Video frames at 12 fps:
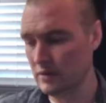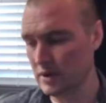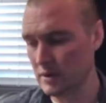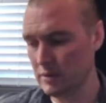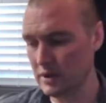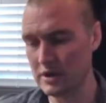So
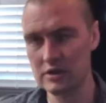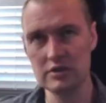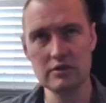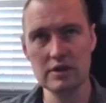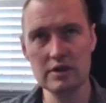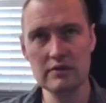we're going to plug a
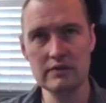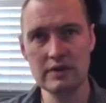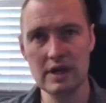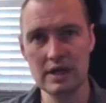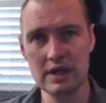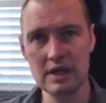2 in.
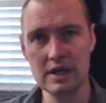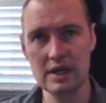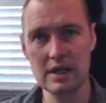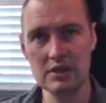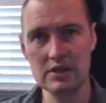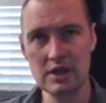And again,
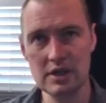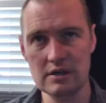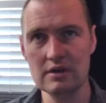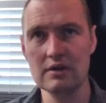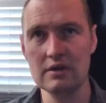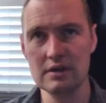can you check
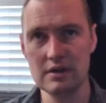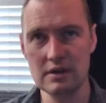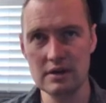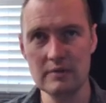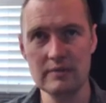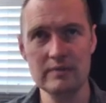it?
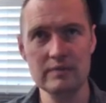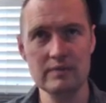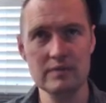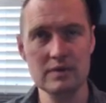Yep.